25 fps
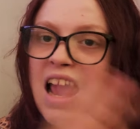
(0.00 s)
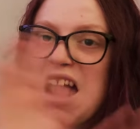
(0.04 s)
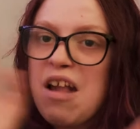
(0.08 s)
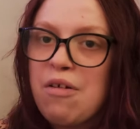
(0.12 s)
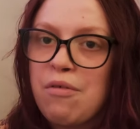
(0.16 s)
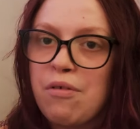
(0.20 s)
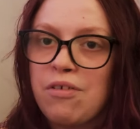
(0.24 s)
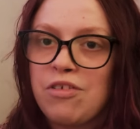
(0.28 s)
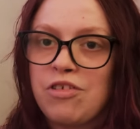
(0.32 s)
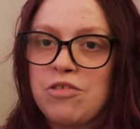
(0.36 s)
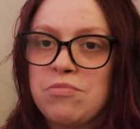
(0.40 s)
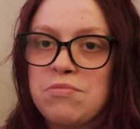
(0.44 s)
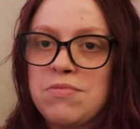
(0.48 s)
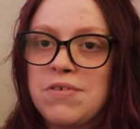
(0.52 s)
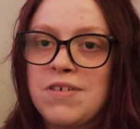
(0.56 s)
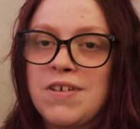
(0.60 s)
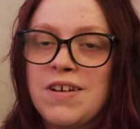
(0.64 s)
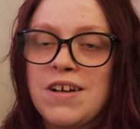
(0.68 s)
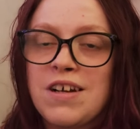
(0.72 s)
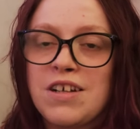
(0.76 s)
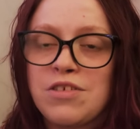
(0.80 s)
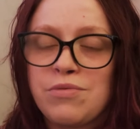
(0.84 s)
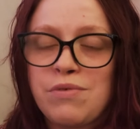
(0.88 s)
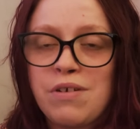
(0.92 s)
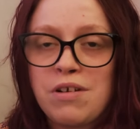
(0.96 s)
Hey, what's up you
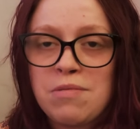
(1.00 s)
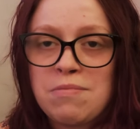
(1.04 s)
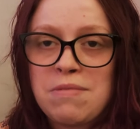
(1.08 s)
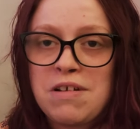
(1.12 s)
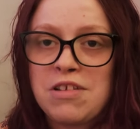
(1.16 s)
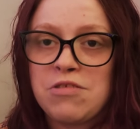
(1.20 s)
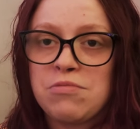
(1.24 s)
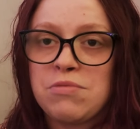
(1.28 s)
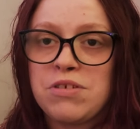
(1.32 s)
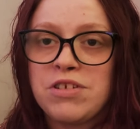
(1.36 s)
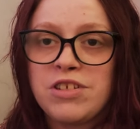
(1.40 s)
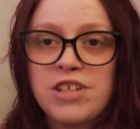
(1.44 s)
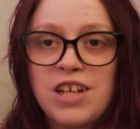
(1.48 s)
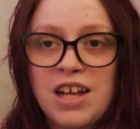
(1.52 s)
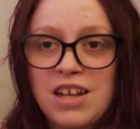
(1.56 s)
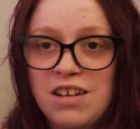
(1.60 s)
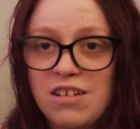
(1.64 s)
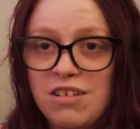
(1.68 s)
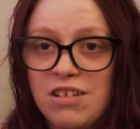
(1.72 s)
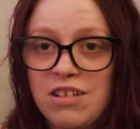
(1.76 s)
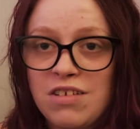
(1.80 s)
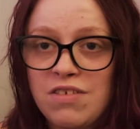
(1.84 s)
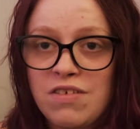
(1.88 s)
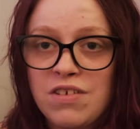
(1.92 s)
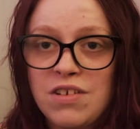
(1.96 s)
guys, welcome back to my
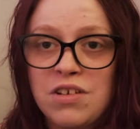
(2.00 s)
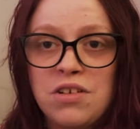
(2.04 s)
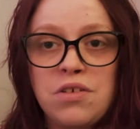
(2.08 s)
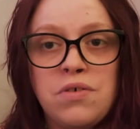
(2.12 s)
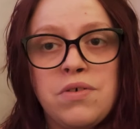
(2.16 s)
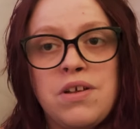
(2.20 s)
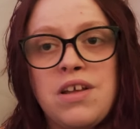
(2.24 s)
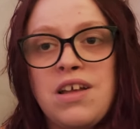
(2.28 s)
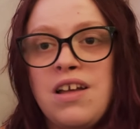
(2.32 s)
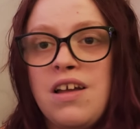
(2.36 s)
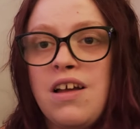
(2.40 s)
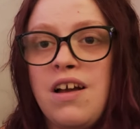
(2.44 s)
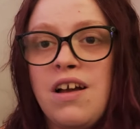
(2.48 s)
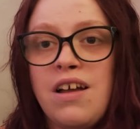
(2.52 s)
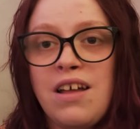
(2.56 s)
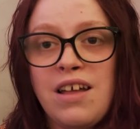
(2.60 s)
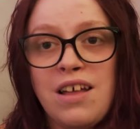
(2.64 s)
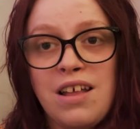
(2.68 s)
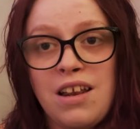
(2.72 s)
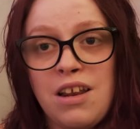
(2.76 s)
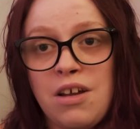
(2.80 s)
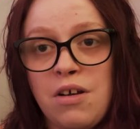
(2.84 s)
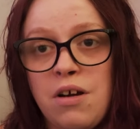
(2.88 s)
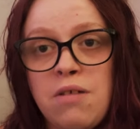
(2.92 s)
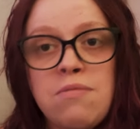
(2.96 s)
channel. If you're new here, hi,
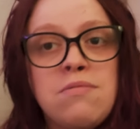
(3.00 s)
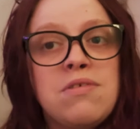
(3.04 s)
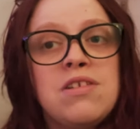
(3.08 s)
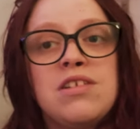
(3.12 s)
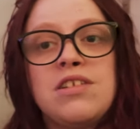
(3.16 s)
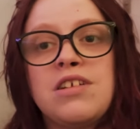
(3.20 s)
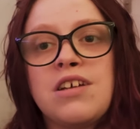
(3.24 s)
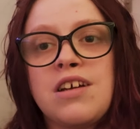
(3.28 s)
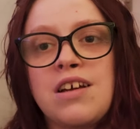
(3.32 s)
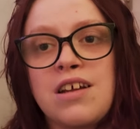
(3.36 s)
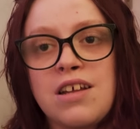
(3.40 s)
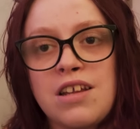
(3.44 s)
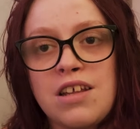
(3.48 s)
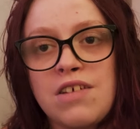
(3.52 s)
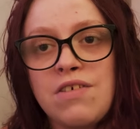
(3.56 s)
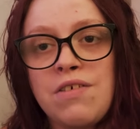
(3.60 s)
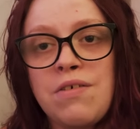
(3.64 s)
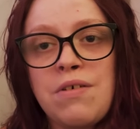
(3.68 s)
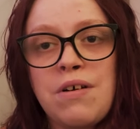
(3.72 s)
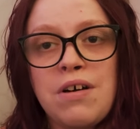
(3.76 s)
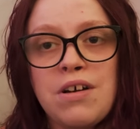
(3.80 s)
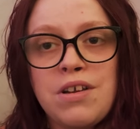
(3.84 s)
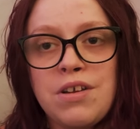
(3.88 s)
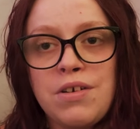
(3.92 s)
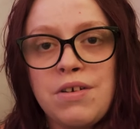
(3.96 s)
hello, I'm Lydia, and if
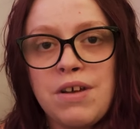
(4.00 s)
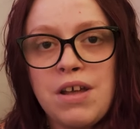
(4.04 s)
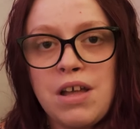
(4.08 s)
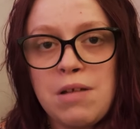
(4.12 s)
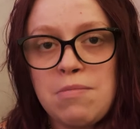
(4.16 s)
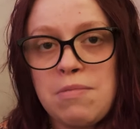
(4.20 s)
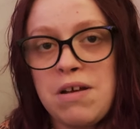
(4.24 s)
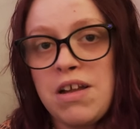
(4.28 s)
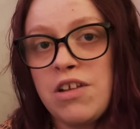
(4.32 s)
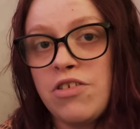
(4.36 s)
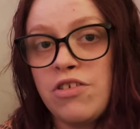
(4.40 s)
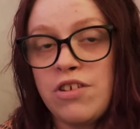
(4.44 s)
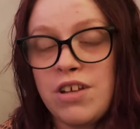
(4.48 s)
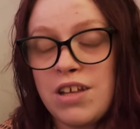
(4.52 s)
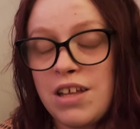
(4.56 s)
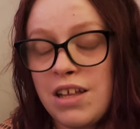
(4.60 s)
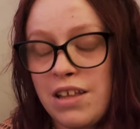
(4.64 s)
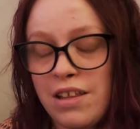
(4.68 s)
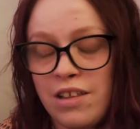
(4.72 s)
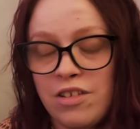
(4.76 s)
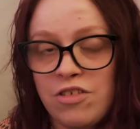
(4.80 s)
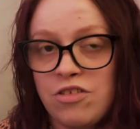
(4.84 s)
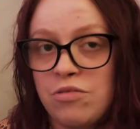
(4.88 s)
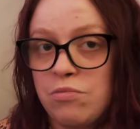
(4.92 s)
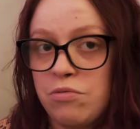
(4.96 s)
you are new here, make sure you
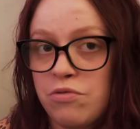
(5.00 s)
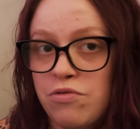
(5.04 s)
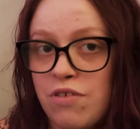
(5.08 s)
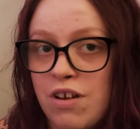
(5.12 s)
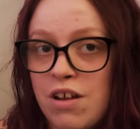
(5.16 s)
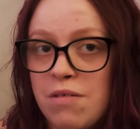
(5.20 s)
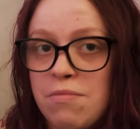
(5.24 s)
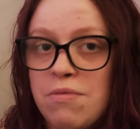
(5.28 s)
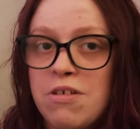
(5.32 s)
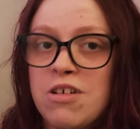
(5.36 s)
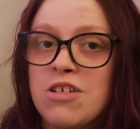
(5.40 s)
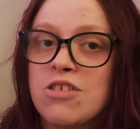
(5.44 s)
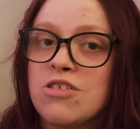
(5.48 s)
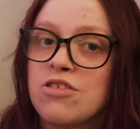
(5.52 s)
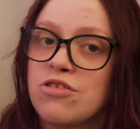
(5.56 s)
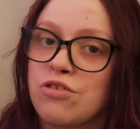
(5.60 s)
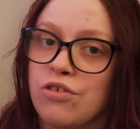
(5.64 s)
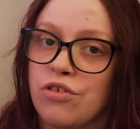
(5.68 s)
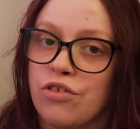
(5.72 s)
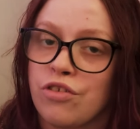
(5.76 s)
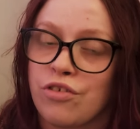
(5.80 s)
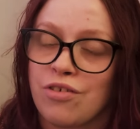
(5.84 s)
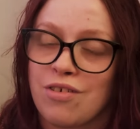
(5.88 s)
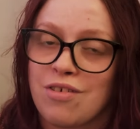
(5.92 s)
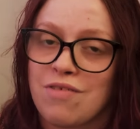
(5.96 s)
hit the subscribe button,
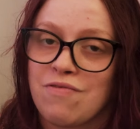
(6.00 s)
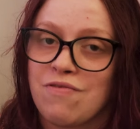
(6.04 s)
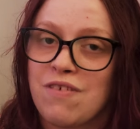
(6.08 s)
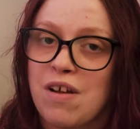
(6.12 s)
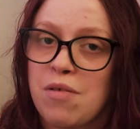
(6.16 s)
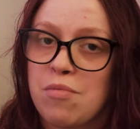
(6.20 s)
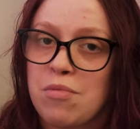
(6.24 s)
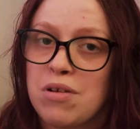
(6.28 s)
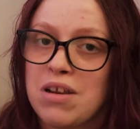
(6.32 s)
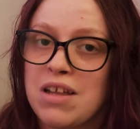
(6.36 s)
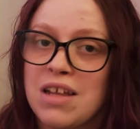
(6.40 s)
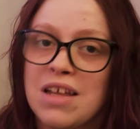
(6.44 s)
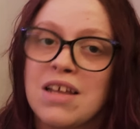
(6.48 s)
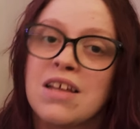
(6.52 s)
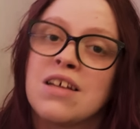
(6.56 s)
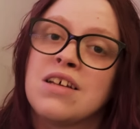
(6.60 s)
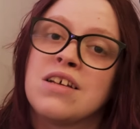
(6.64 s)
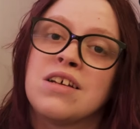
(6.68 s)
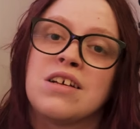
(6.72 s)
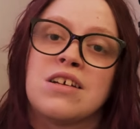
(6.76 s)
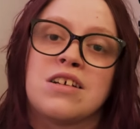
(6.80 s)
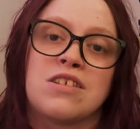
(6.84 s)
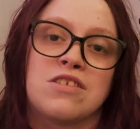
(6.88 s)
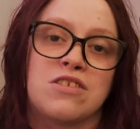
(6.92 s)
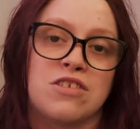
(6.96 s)
join the growing family,
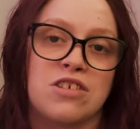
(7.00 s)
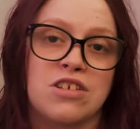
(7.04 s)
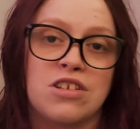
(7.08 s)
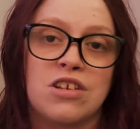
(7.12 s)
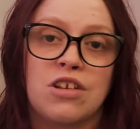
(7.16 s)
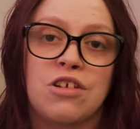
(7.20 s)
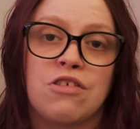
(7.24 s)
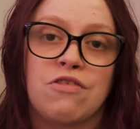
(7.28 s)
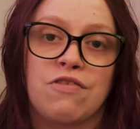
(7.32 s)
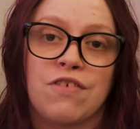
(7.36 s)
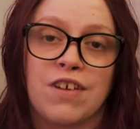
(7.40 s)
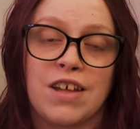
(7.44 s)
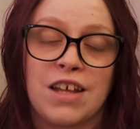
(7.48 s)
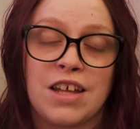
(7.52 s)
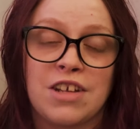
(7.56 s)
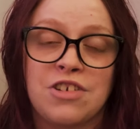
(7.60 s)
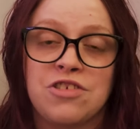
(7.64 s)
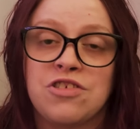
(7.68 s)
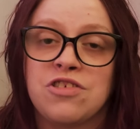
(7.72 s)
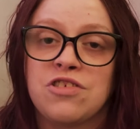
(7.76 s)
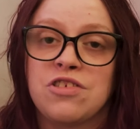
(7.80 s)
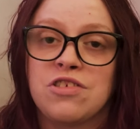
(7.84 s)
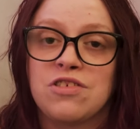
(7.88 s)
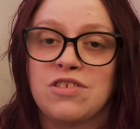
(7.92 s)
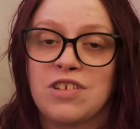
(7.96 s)
turn
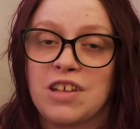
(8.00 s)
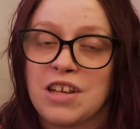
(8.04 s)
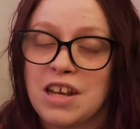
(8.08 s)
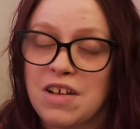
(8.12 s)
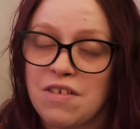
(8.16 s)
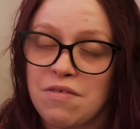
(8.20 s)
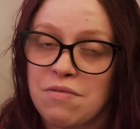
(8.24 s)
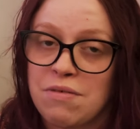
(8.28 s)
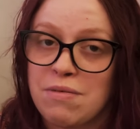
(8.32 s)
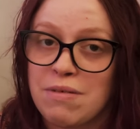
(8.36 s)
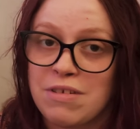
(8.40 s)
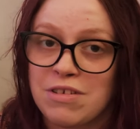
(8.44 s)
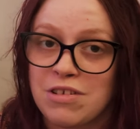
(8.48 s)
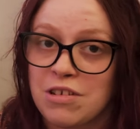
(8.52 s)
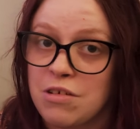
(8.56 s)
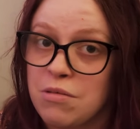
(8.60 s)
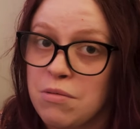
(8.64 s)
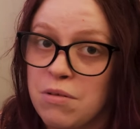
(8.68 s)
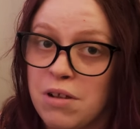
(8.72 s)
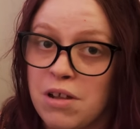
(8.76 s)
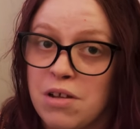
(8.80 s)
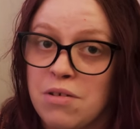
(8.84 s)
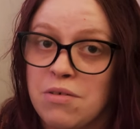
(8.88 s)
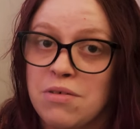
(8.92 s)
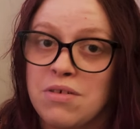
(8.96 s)
notifications on so you never miss
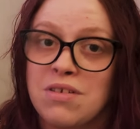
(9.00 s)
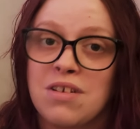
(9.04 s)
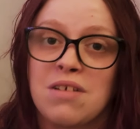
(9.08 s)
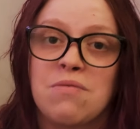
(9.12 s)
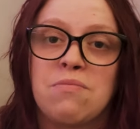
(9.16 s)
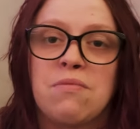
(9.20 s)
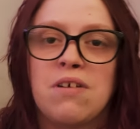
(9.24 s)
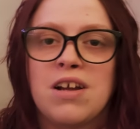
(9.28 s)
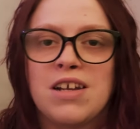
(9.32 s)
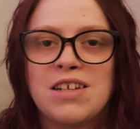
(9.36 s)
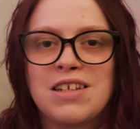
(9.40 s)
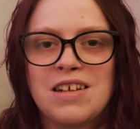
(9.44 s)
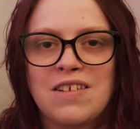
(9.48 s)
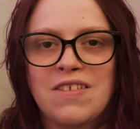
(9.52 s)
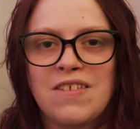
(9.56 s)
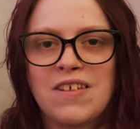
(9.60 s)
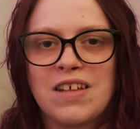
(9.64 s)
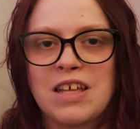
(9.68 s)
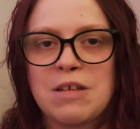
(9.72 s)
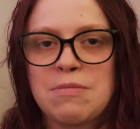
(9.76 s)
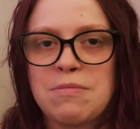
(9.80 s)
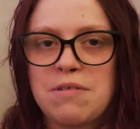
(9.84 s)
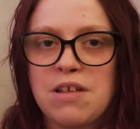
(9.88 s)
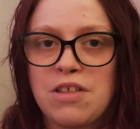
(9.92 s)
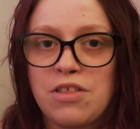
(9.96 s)
an upload, and while you're down
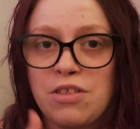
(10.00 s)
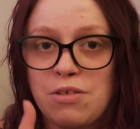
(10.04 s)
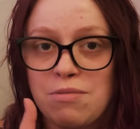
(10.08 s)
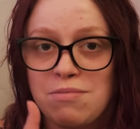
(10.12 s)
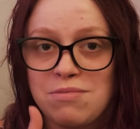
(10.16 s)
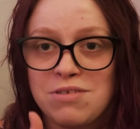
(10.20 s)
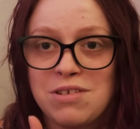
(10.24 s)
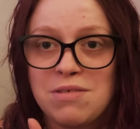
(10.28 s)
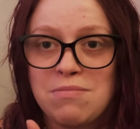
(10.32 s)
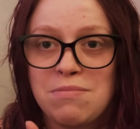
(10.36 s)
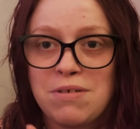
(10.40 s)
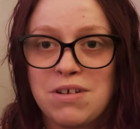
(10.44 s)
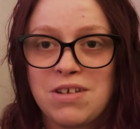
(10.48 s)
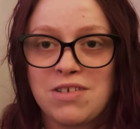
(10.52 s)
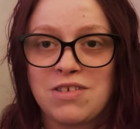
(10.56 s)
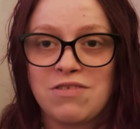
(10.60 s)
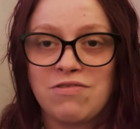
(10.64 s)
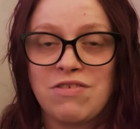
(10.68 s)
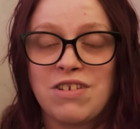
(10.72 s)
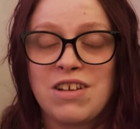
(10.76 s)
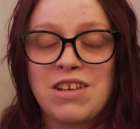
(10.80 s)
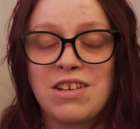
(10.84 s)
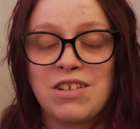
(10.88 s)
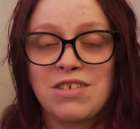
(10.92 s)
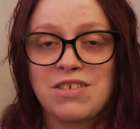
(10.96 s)
there, give me a thumbs up because
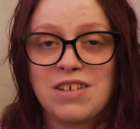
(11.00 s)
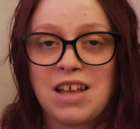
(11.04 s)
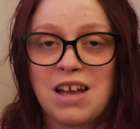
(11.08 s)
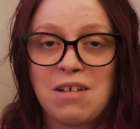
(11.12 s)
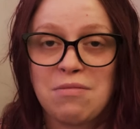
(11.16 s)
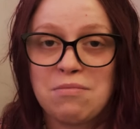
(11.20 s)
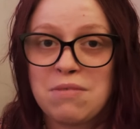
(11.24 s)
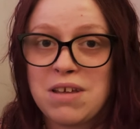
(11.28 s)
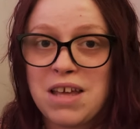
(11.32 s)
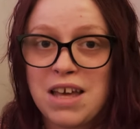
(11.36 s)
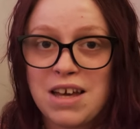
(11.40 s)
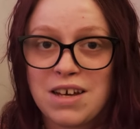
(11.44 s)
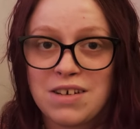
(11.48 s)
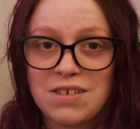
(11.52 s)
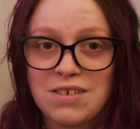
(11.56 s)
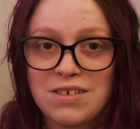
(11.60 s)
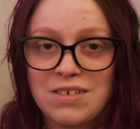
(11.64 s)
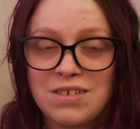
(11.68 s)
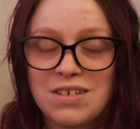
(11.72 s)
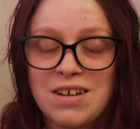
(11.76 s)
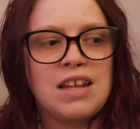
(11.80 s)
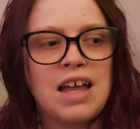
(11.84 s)
it really does help me out.